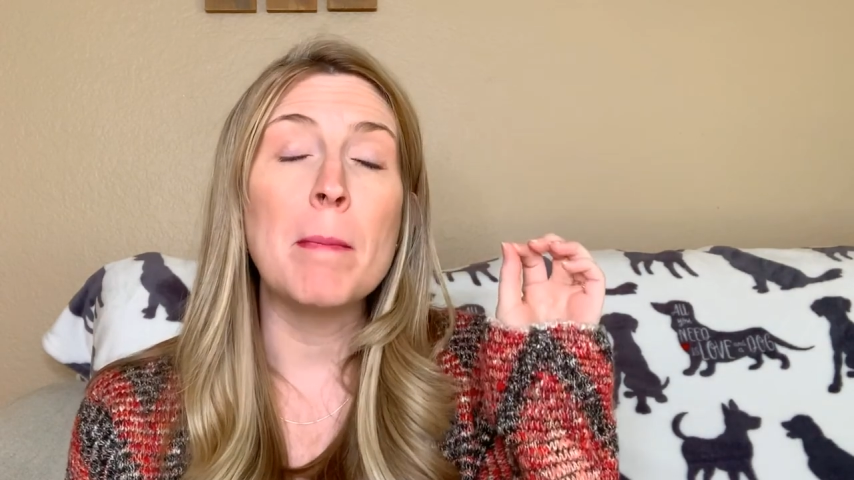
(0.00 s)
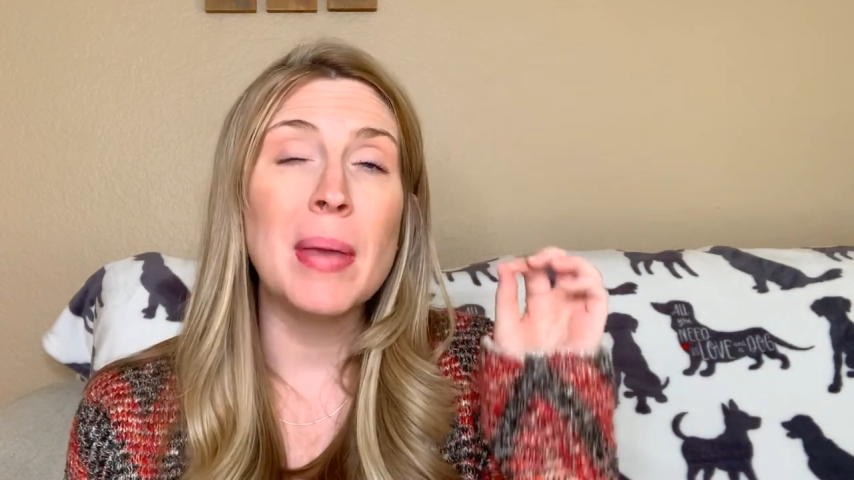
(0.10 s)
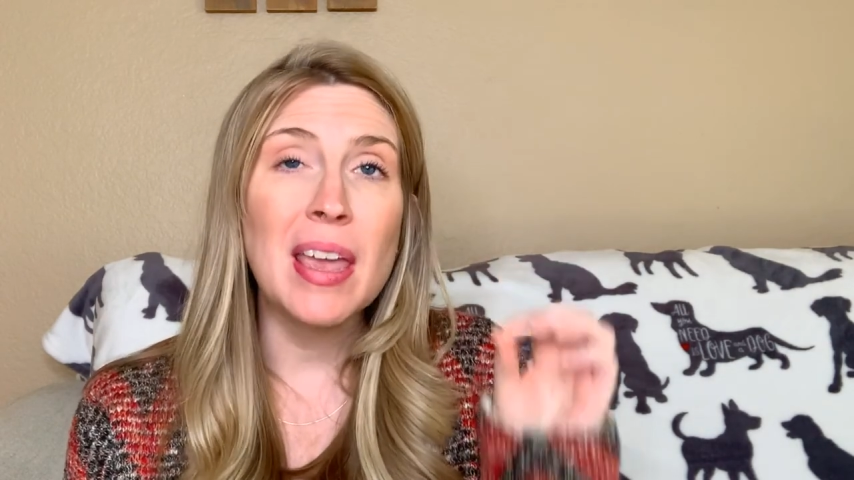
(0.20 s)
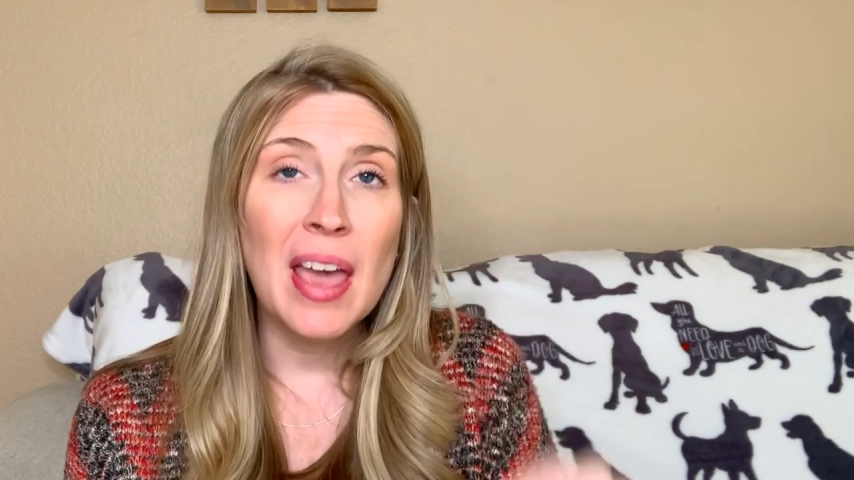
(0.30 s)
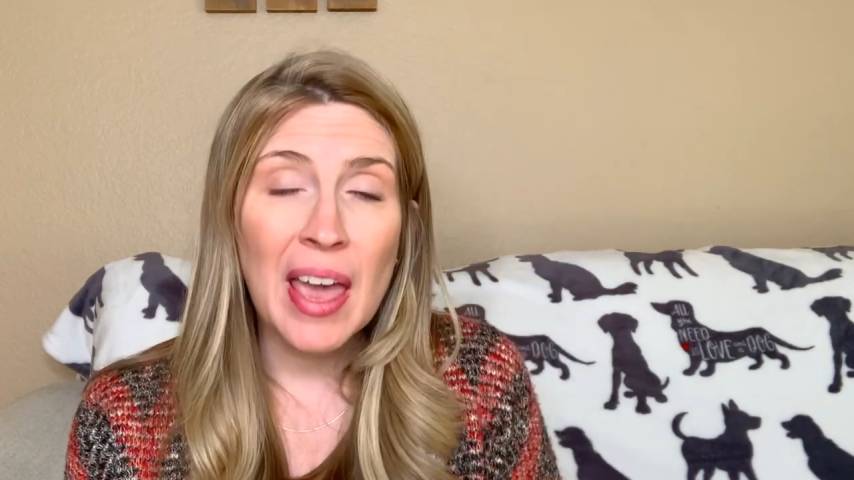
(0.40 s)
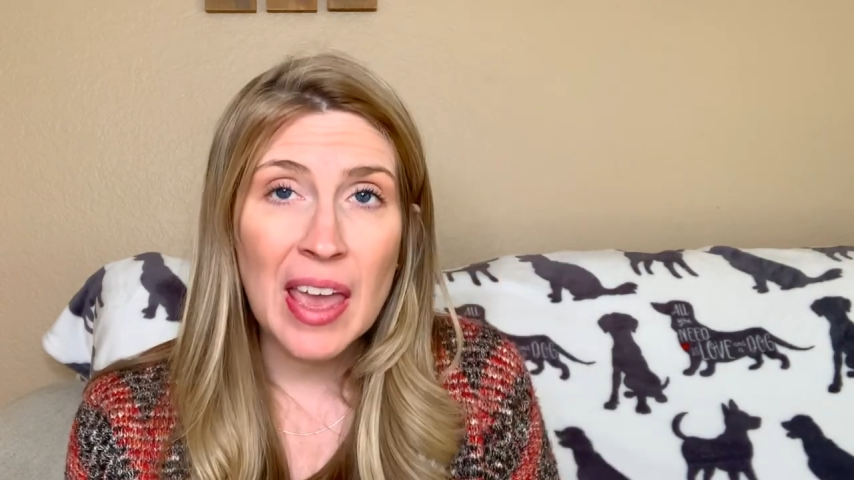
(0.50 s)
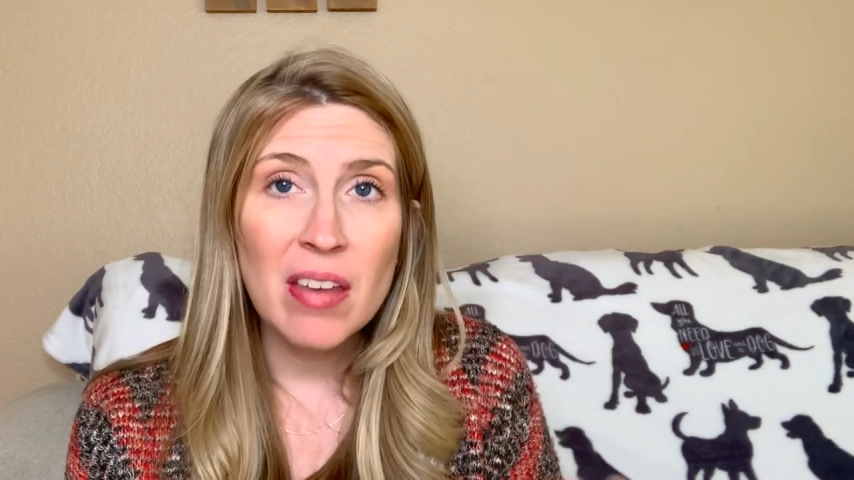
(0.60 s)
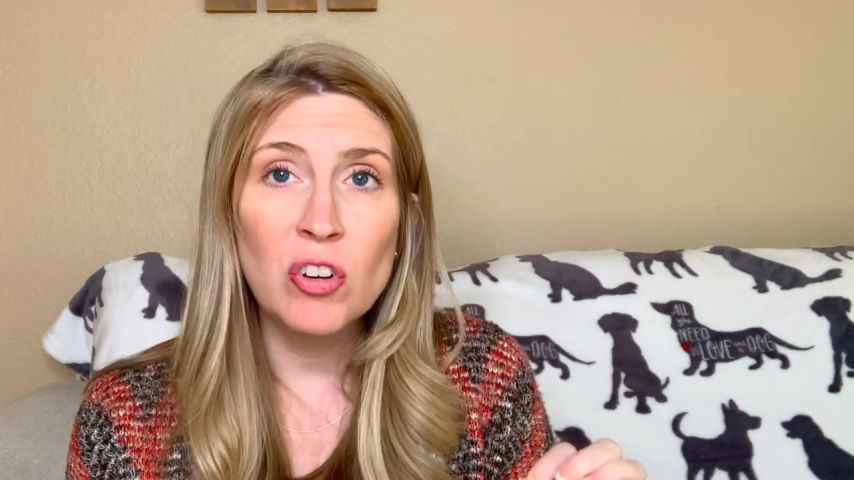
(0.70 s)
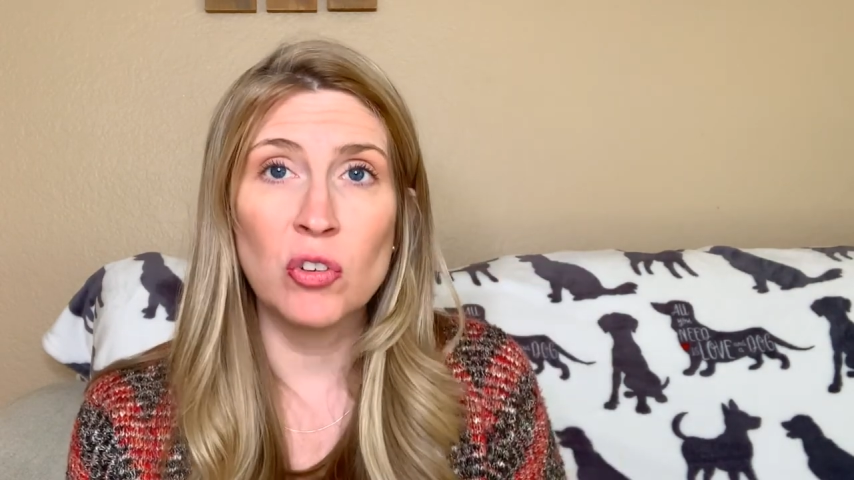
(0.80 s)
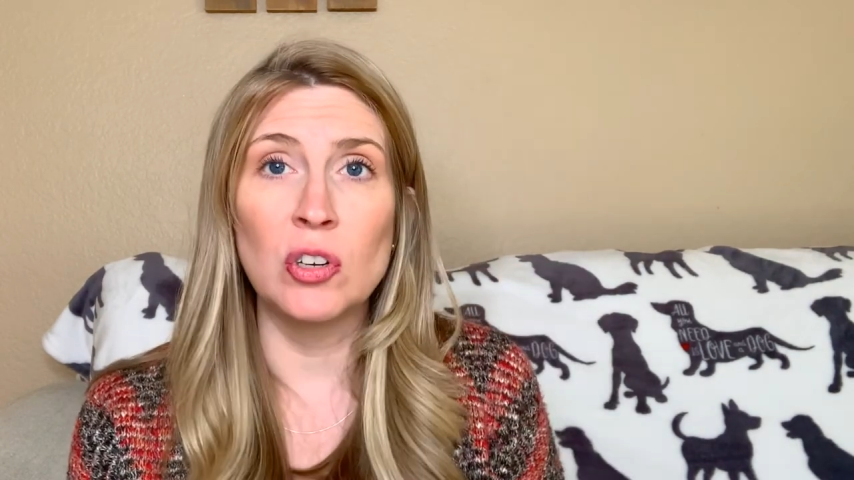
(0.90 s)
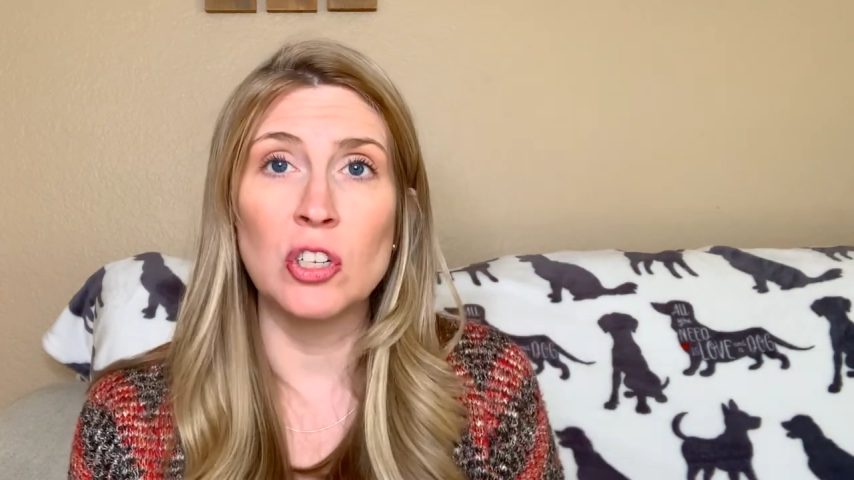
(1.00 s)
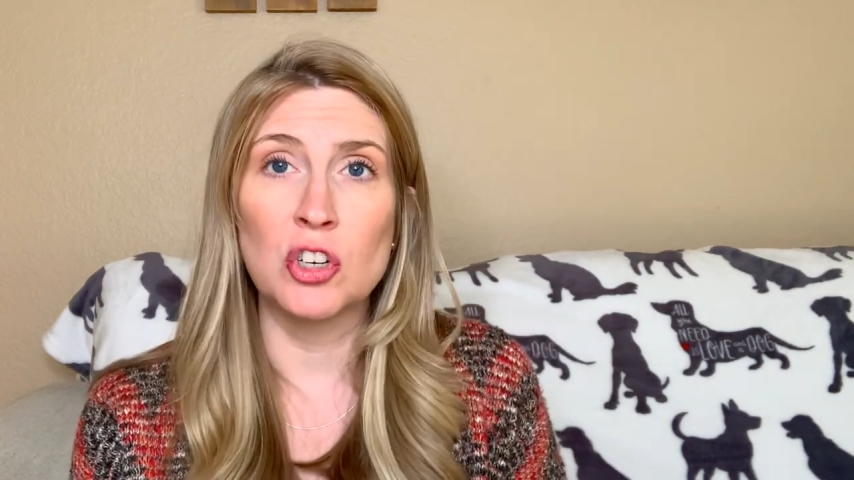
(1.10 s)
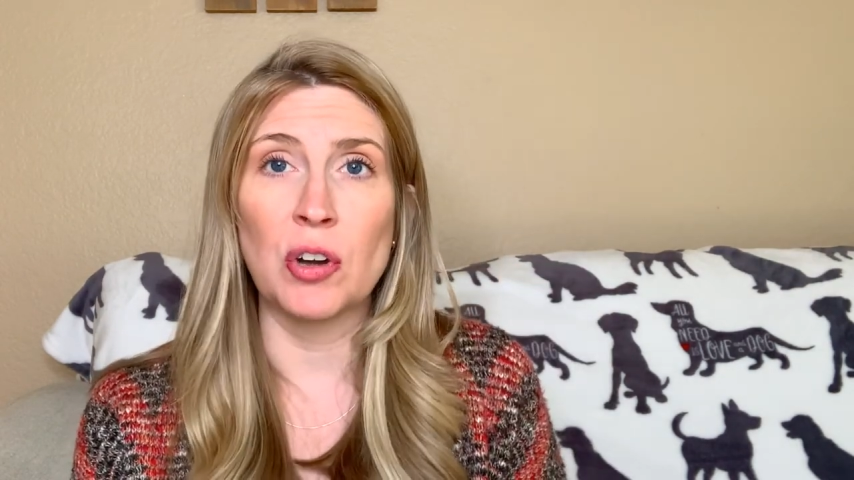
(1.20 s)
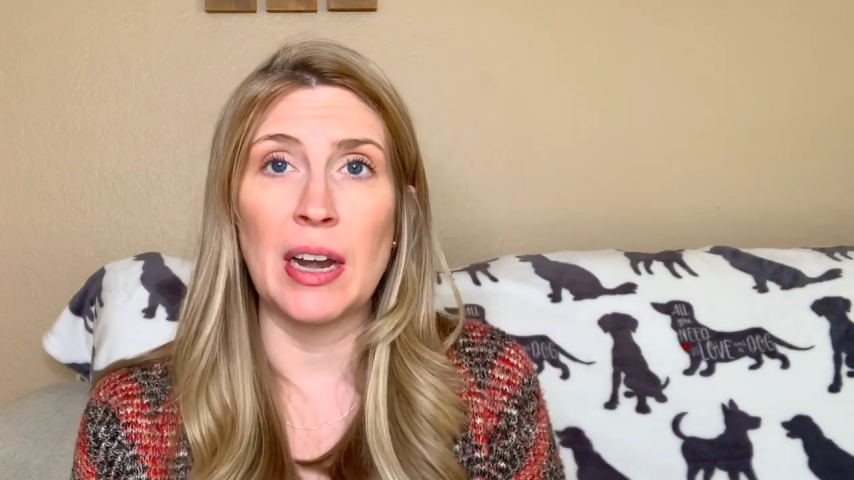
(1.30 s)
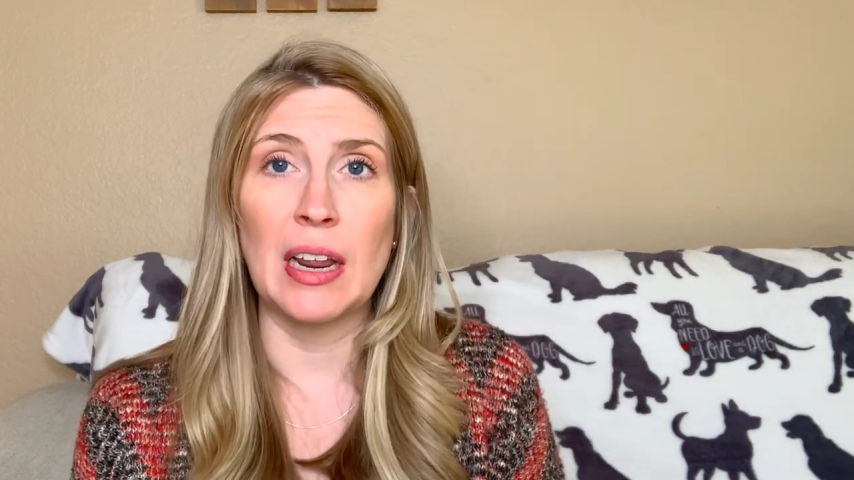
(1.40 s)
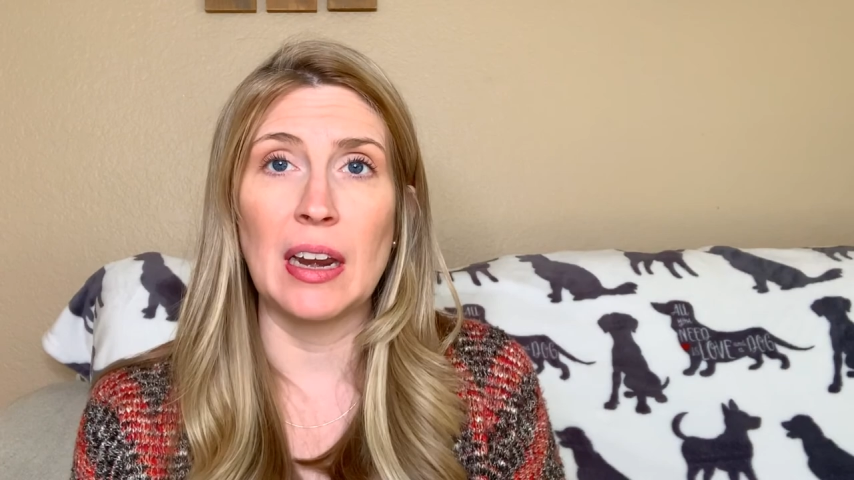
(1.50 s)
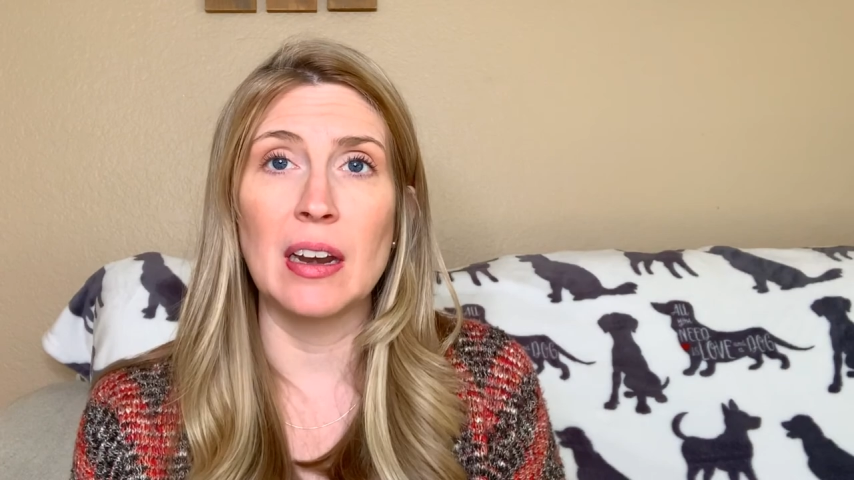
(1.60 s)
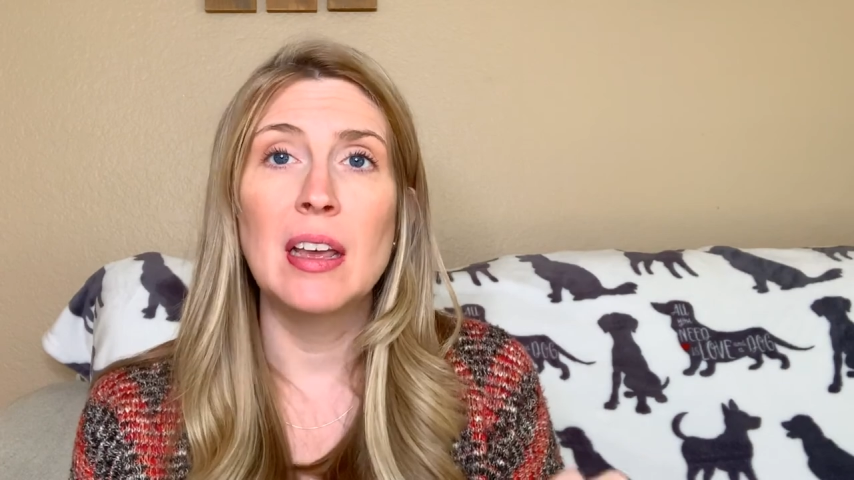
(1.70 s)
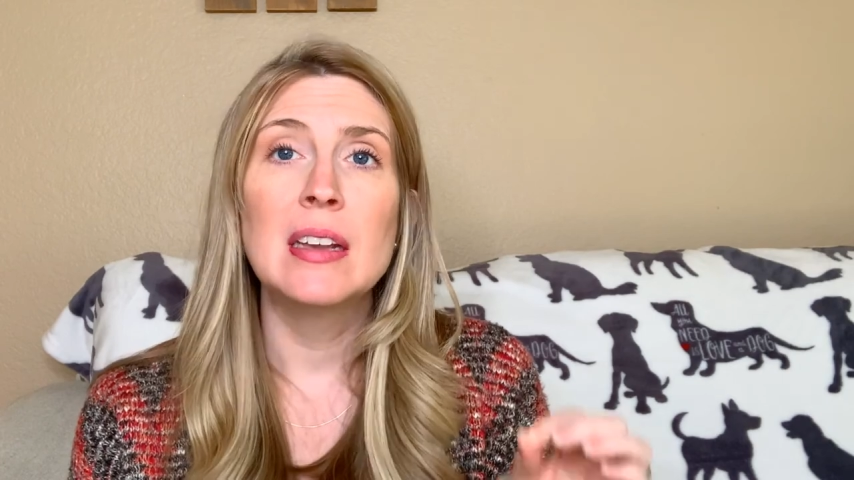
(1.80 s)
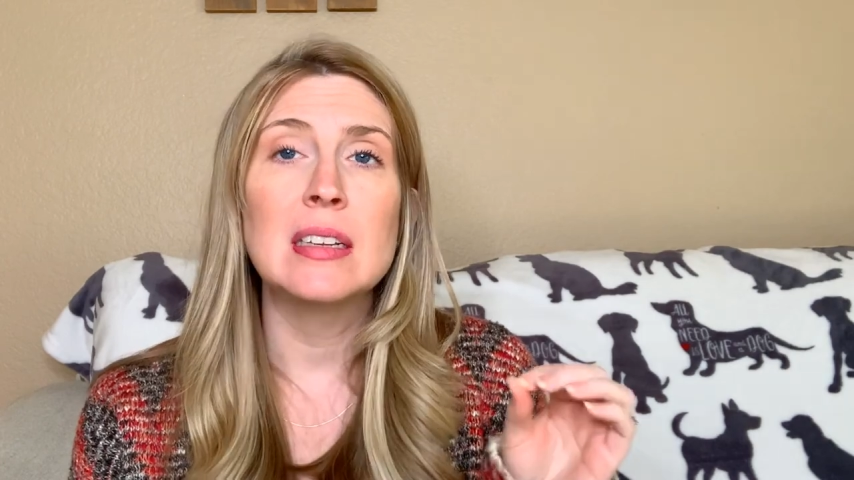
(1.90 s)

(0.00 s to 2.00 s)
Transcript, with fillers: behavioral training